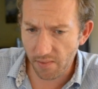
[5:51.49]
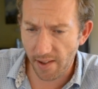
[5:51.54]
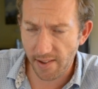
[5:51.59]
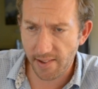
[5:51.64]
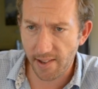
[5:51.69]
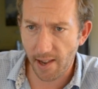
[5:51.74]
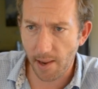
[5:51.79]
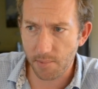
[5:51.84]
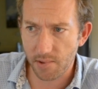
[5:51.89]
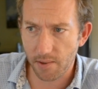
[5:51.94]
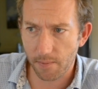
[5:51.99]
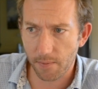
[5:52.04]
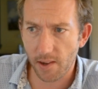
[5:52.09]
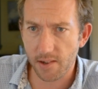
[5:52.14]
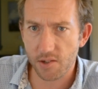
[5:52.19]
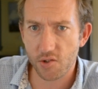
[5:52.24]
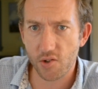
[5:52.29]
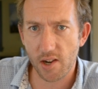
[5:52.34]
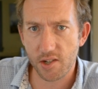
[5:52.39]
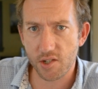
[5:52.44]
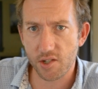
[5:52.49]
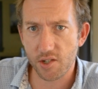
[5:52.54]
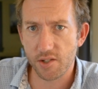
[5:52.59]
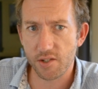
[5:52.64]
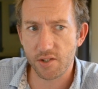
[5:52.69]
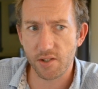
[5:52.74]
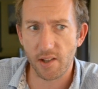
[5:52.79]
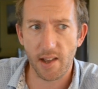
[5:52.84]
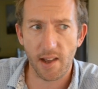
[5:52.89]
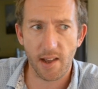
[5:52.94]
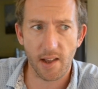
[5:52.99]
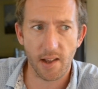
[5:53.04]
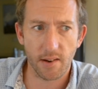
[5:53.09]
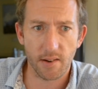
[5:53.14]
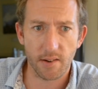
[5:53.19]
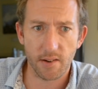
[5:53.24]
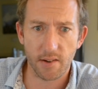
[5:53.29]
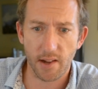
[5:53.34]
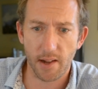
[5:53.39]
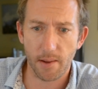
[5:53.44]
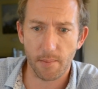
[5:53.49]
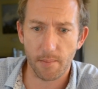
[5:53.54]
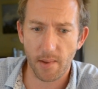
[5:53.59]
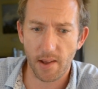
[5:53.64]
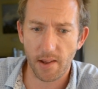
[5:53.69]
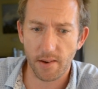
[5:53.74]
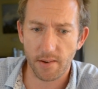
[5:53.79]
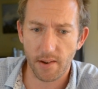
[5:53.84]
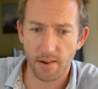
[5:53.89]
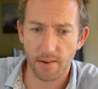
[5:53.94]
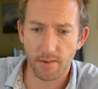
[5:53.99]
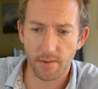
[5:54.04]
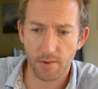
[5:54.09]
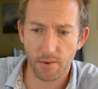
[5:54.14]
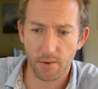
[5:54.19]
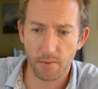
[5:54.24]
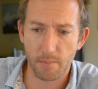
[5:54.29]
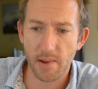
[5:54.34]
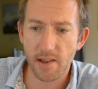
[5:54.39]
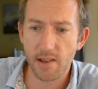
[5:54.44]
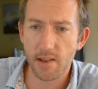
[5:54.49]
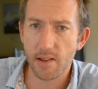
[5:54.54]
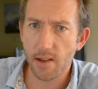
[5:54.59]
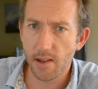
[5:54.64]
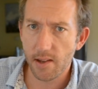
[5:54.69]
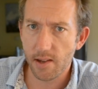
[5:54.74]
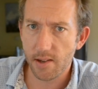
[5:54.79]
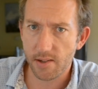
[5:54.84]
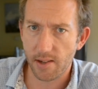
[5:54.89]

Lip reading: They came to Flight Structures and turned me